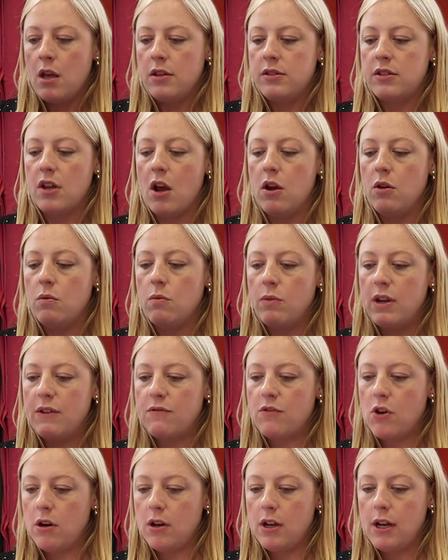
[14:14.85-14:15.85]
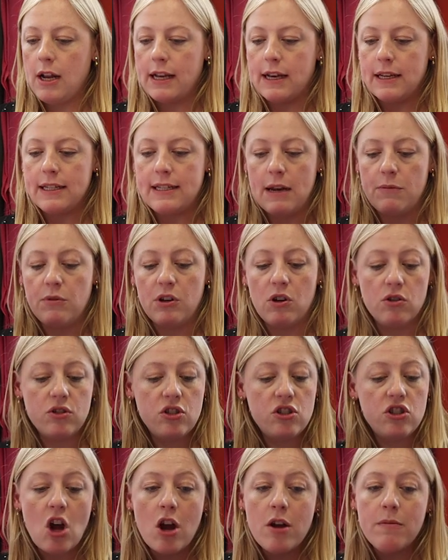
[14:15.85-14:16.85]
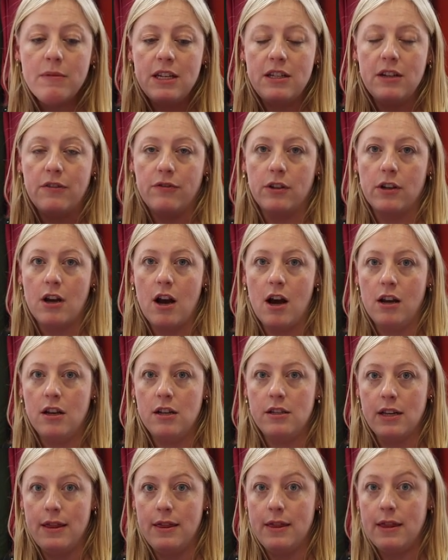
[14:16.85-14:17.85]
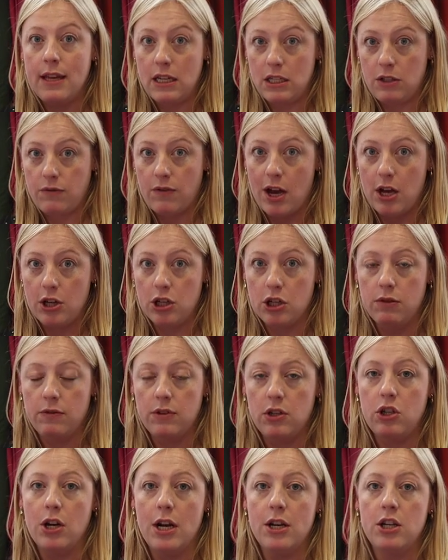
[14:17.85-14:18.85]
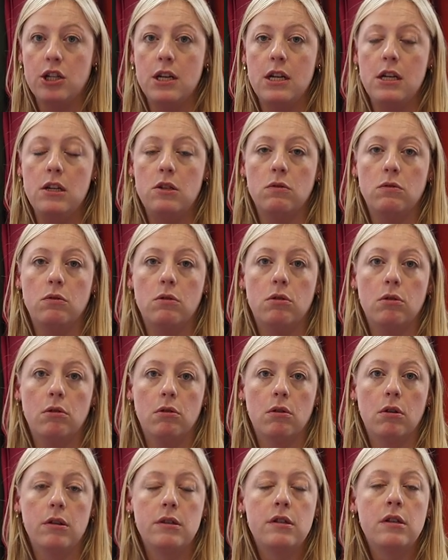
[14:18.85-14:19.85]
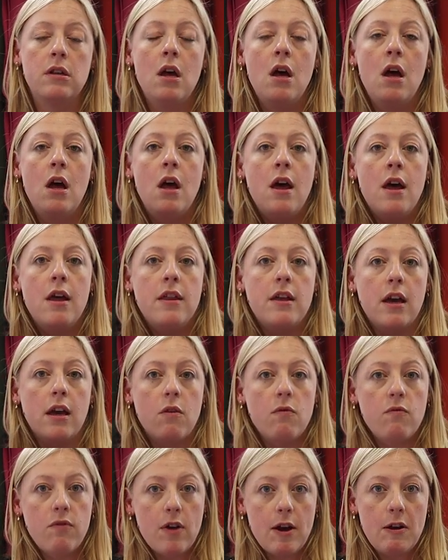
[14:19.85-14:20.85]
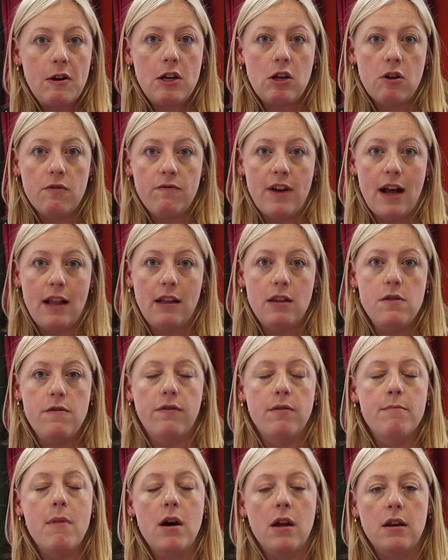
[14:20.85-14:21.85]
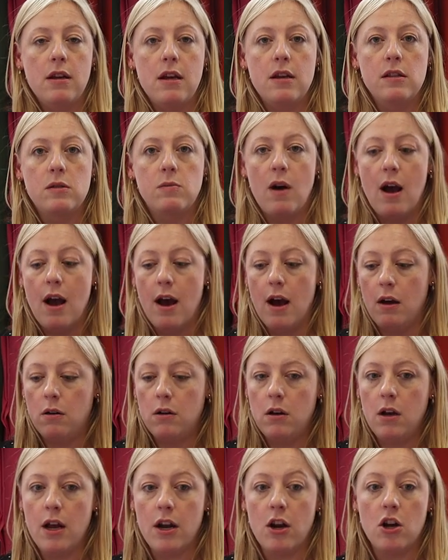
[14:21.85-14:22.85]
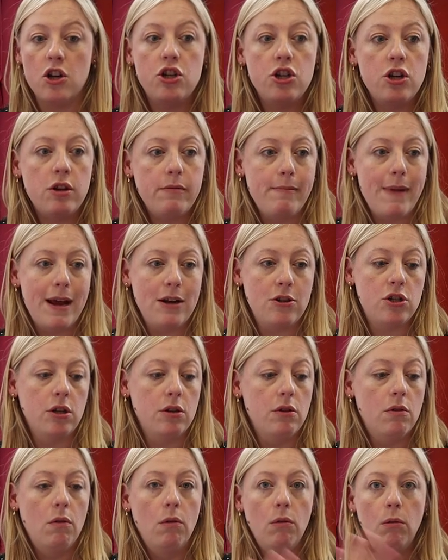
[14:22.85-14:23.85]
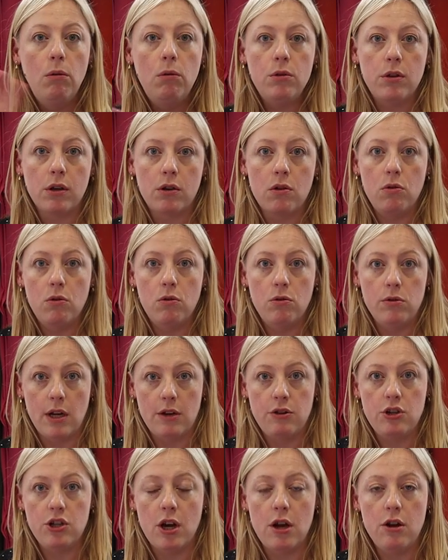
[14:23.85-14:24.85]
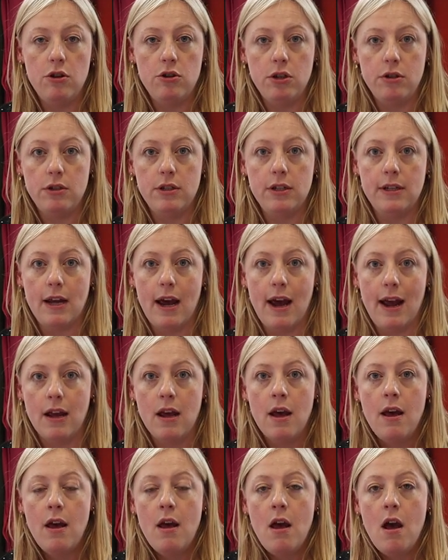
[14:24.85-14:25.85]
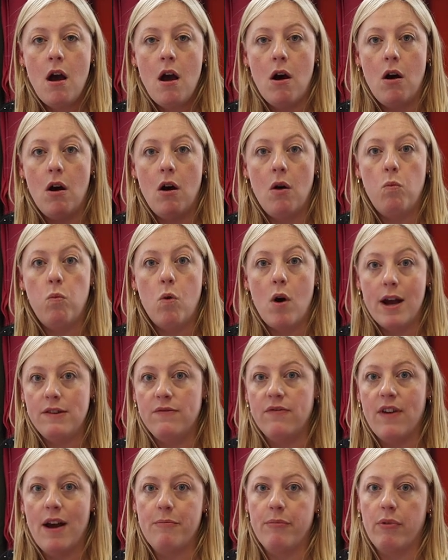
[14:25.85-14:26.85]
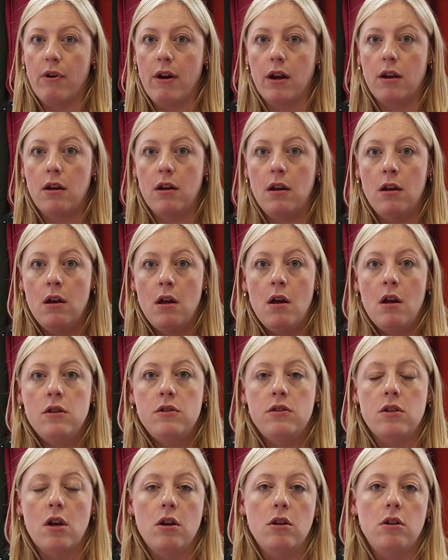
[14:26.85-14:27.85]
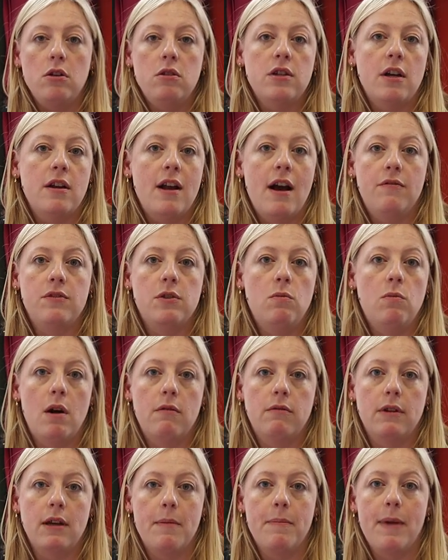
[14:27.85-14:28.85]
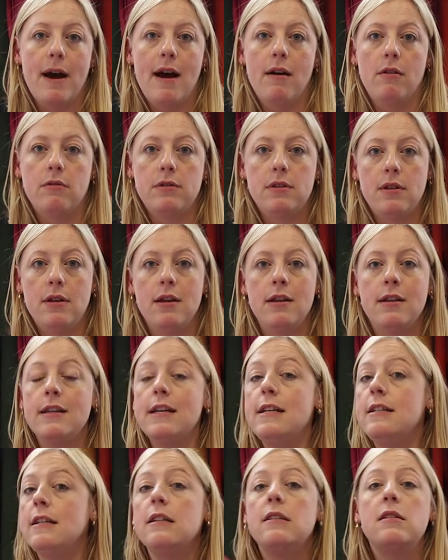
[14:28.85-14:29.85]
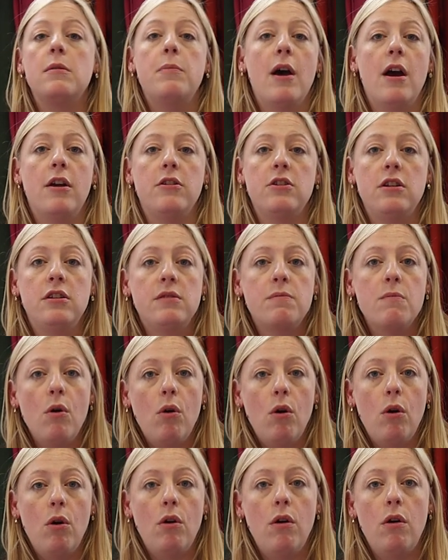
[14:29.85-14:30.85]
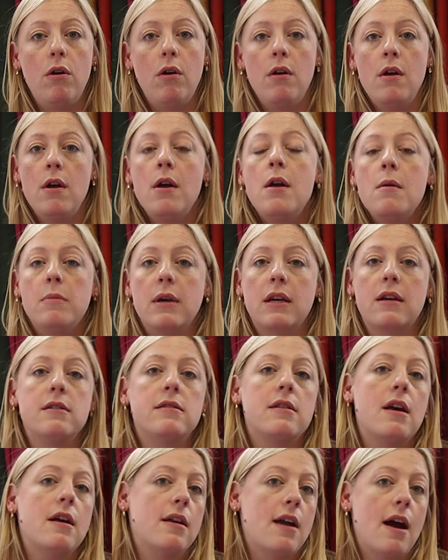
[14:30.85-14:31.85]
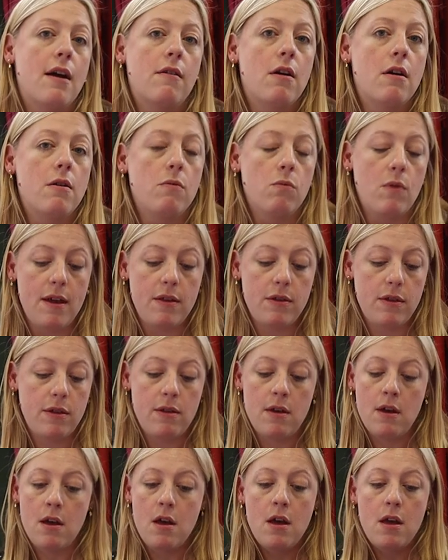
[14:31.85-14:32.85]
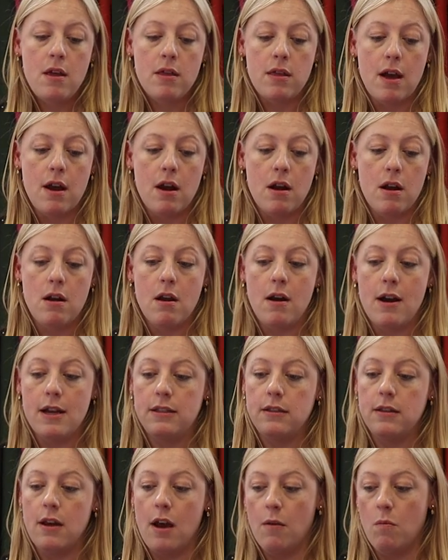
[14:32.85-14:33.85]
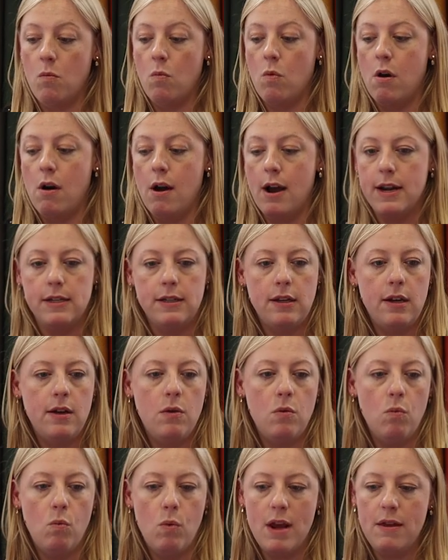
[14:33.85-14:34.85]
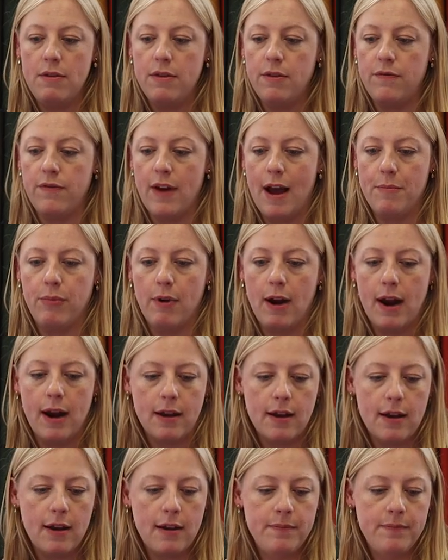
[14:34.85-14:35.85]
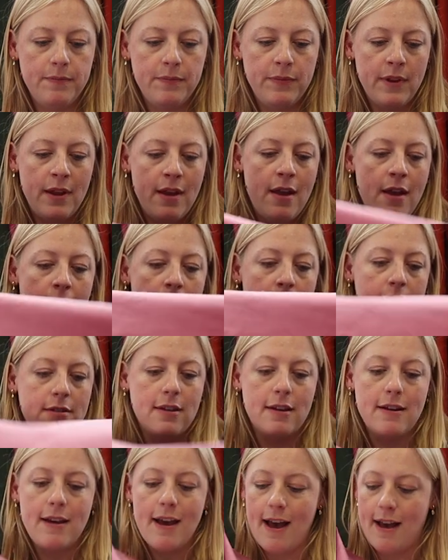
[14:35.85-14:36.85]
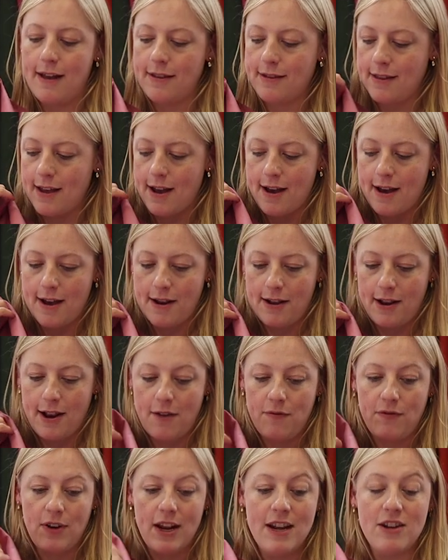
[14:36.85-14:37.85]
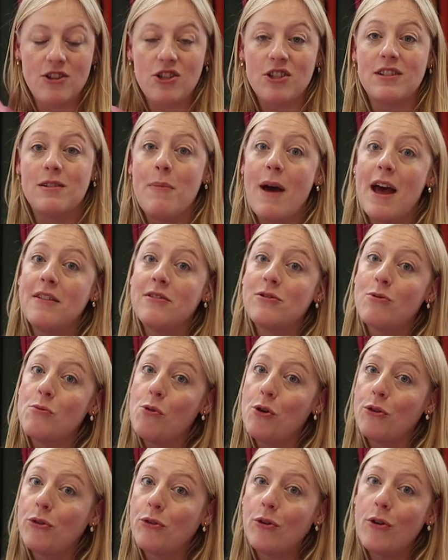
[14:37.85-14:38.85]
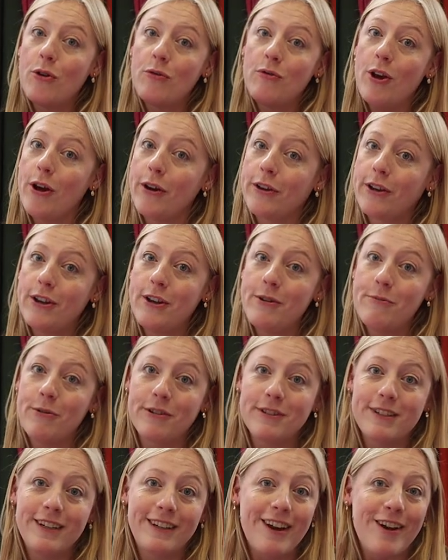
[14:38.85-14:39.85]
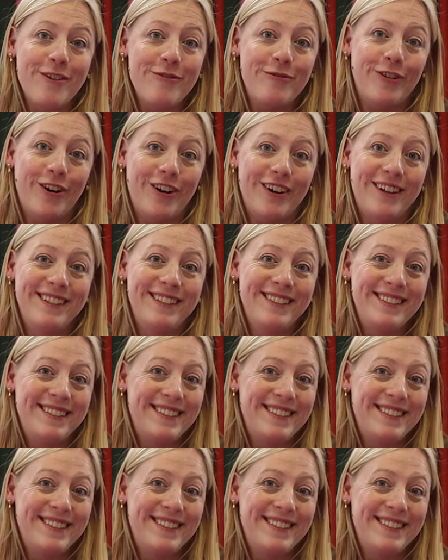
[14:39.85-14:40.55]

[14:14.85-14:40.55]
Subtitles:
So we've got, like I said, we've got so many different colours in this version of the stretch needle cords. They're a very good value for money as well, and I should mention all the cords I showed you today are wide fabric, so you don't have to worry about needing to purchase more because they're narrow width. They are nice and wide width fabric. So yeah, they're lovely. It just depends on what sort of look you want to go for.